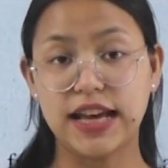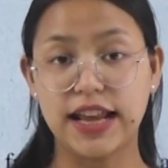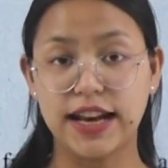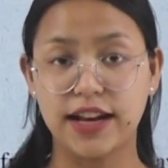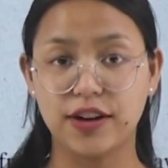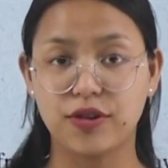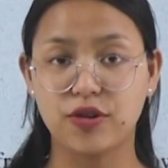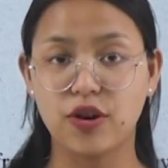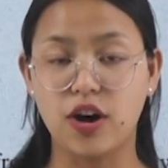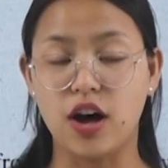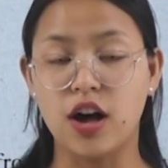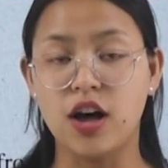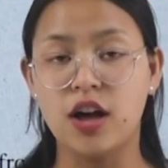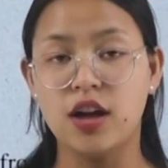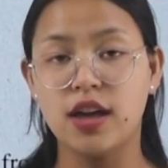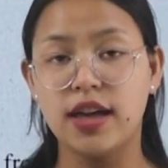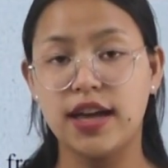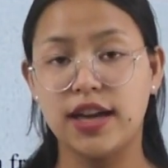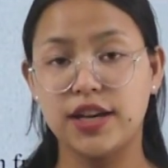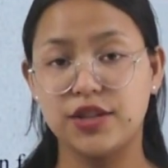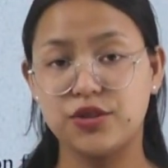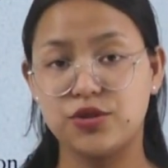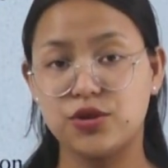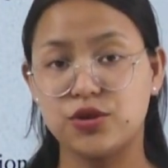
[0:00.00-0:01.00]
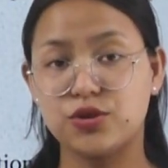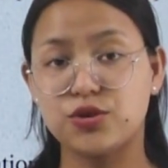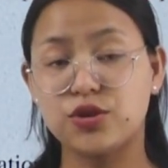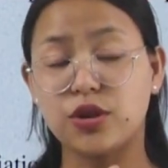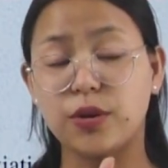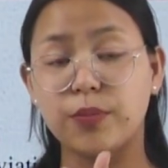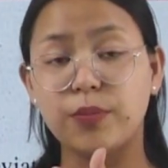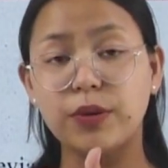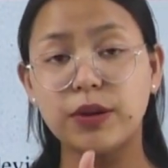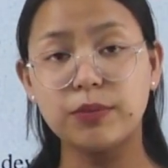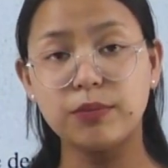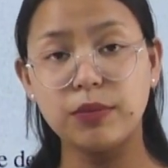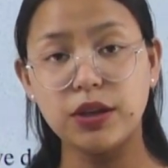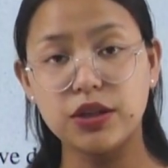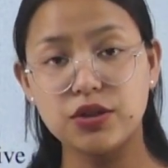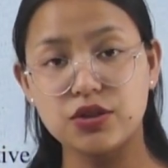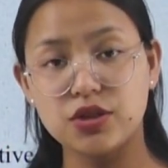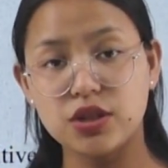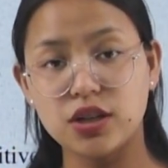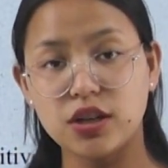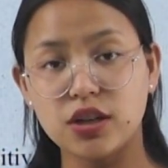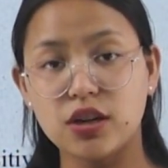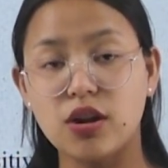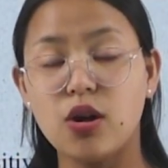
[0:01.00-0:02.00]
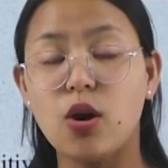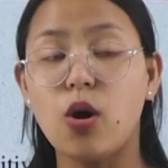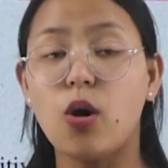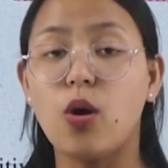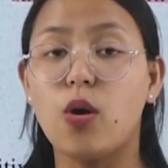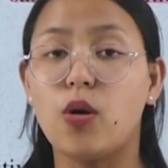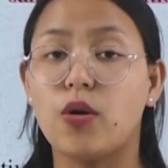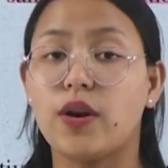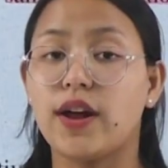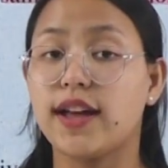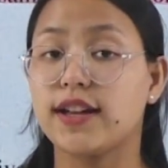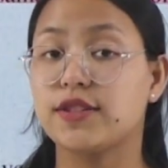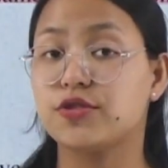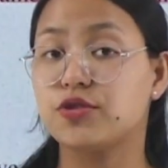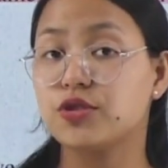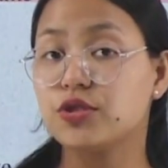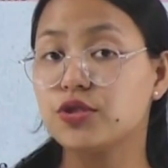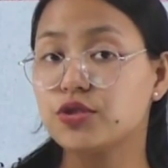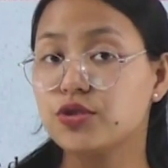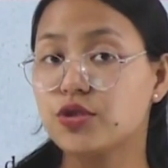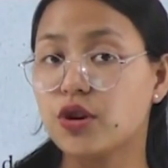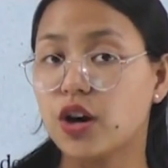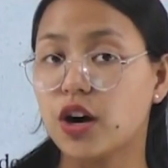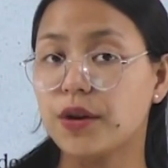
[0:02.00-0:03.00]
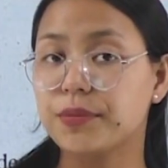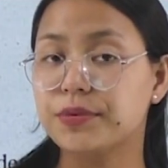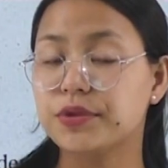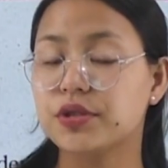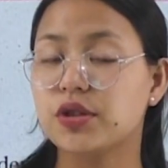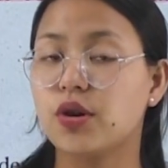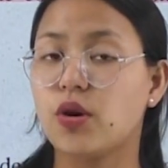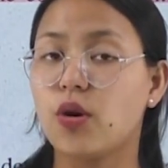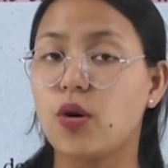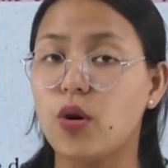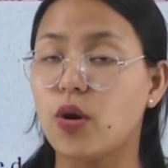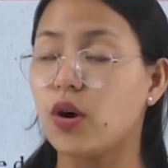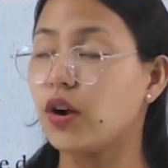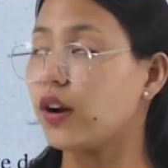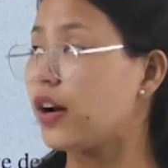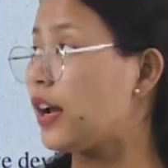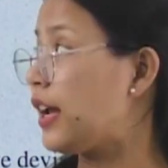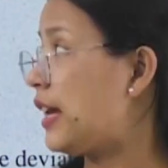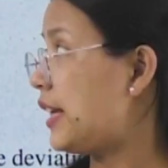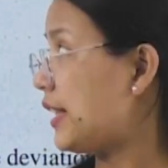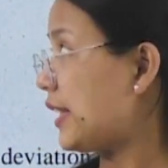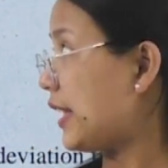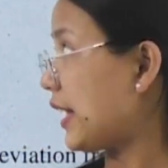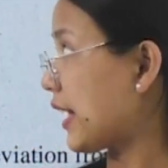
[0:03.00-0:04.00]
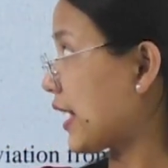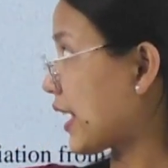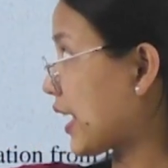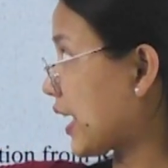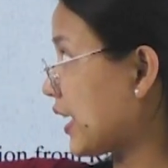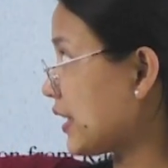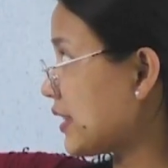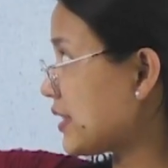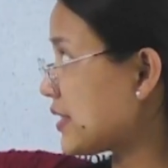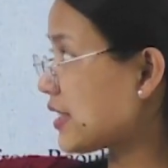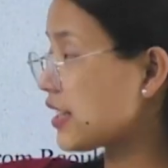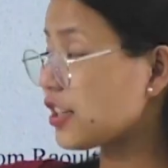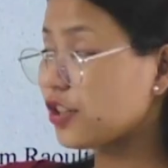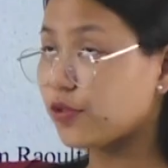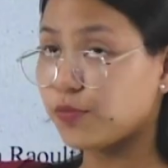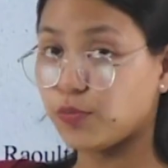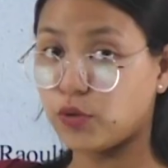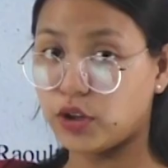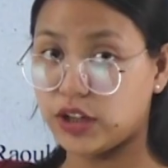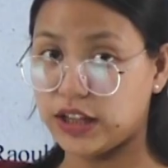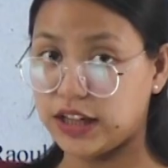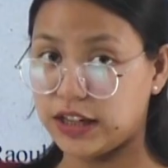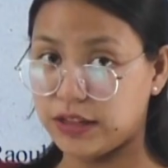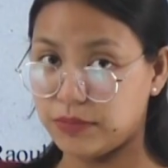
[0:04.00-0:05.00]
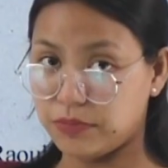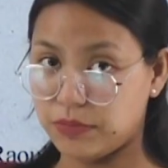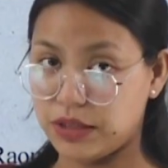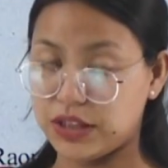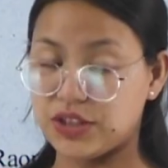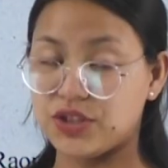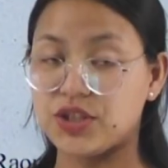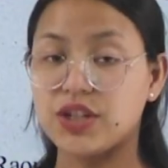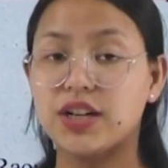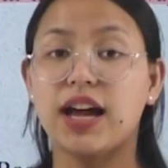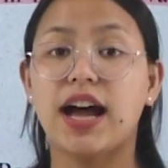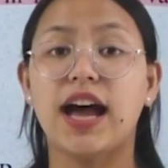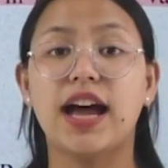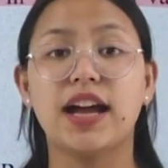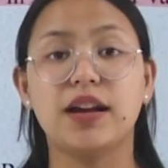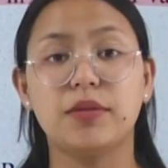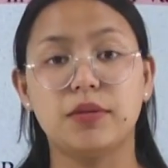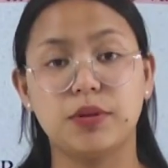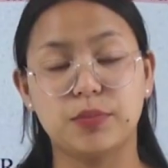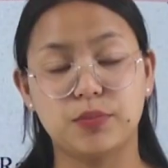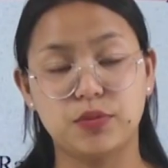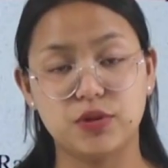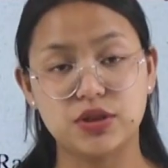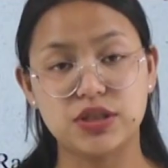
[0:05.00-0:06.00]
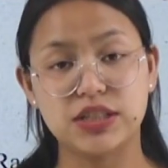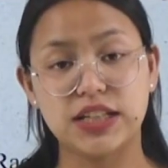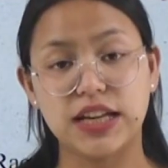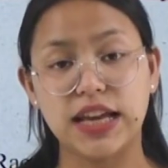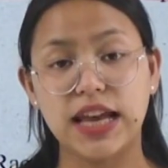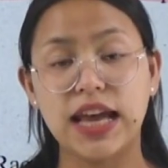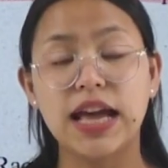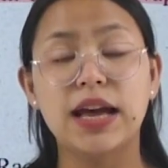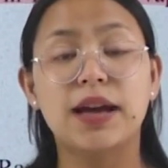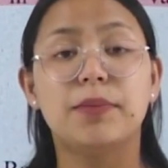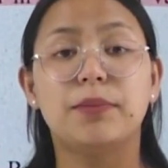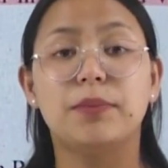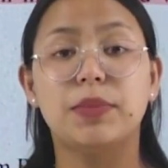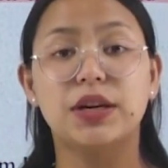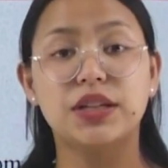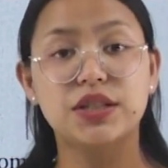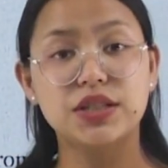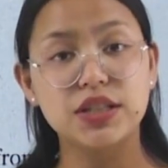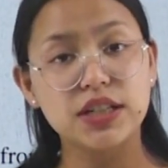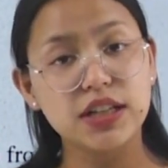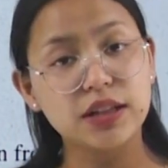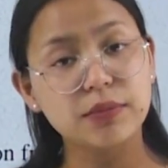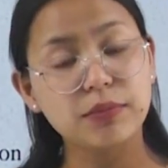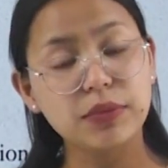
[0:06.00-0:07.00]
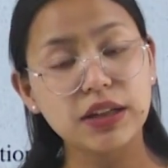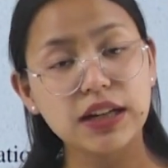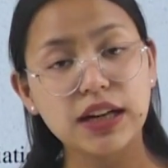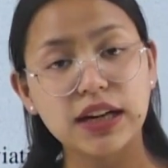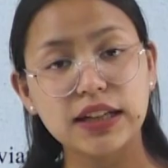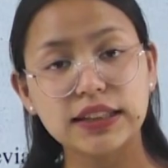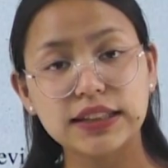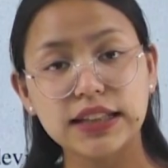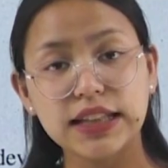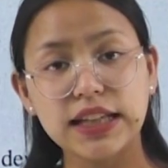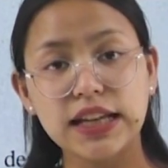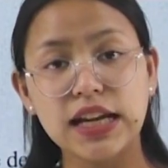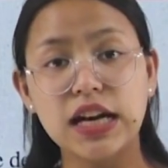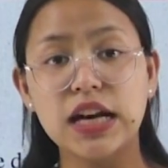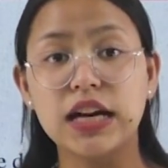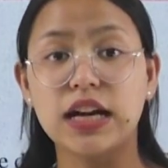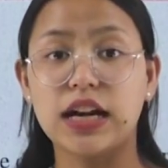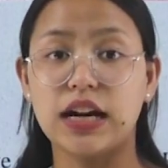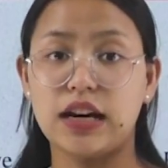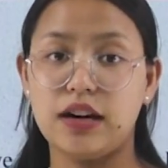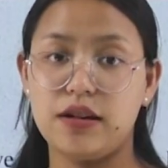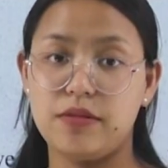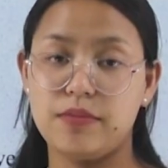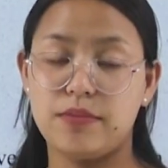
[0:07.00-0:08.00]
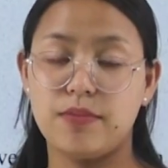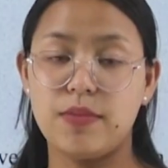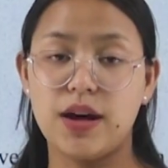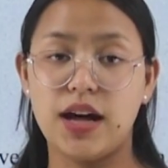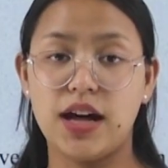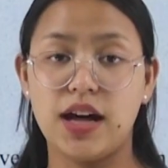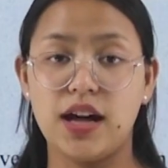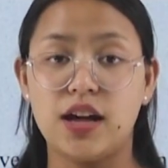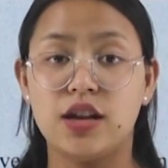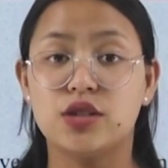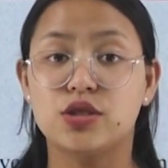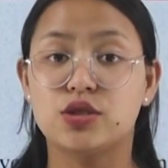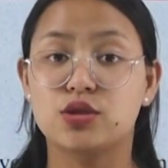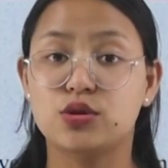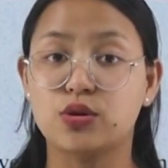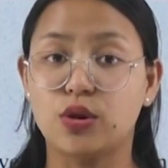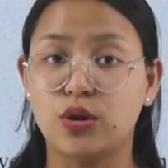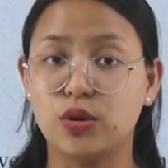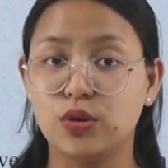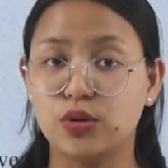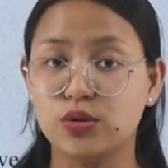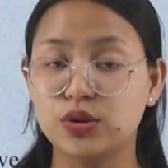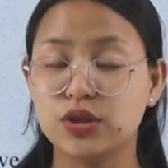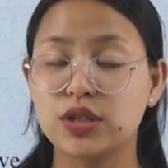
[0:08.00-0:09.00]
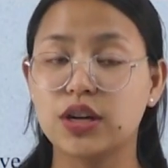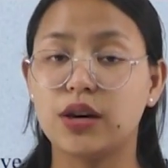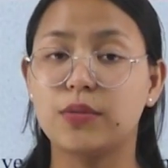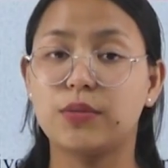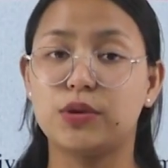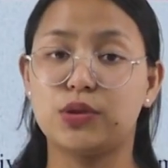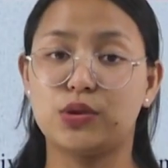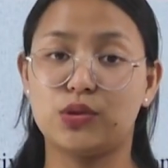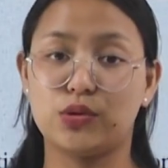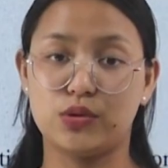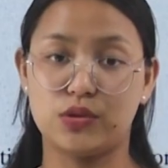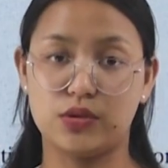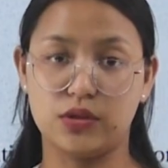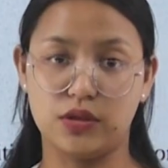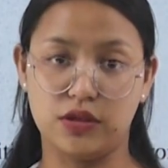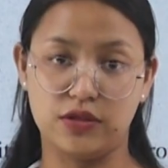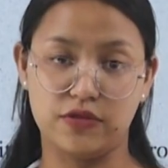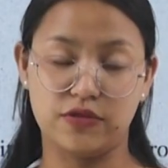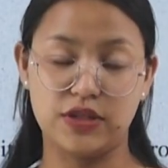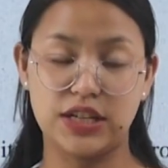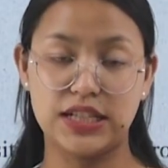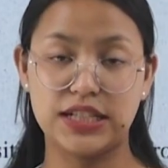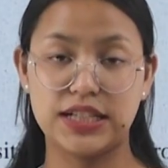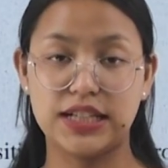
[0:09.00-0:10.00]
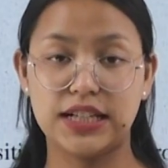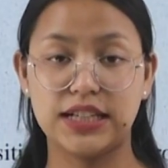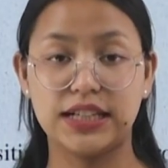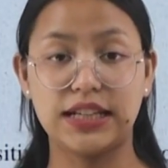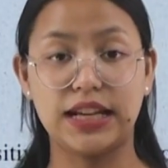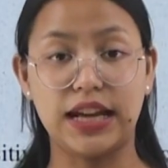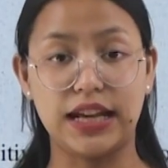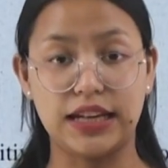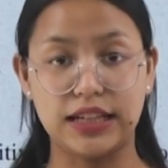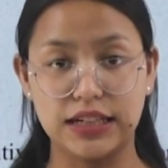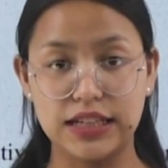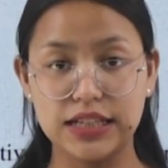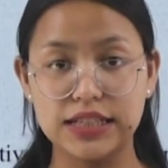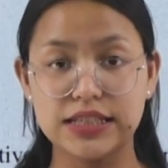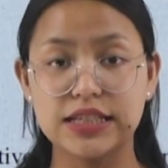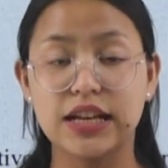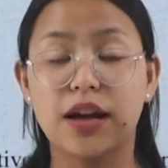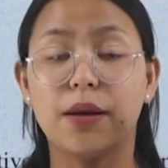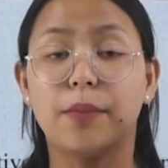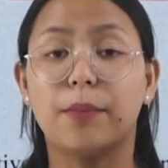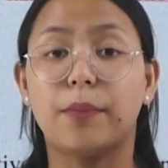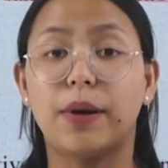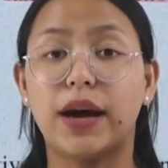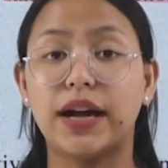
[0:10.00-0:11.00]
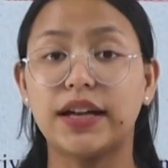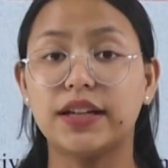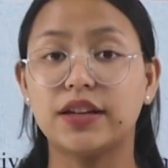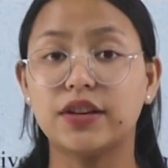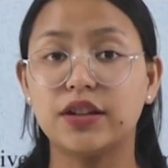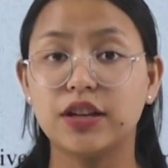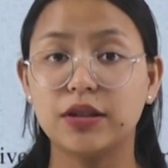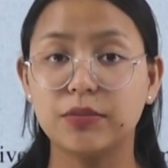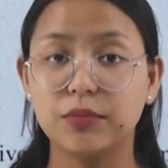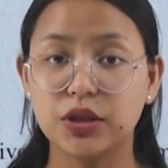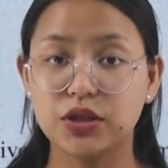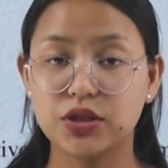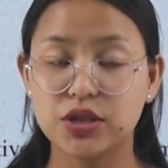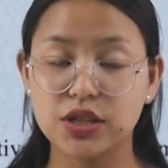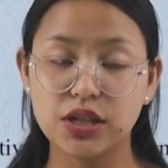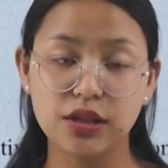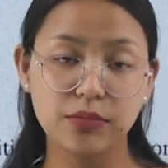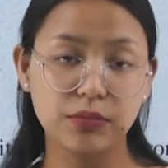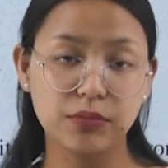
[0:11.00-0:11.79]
Yareko azeotropic mixture or azeotropes or the constant boiling mixture hai report say mixture amakhakni karamba solute amasung solvent. That is binary mixture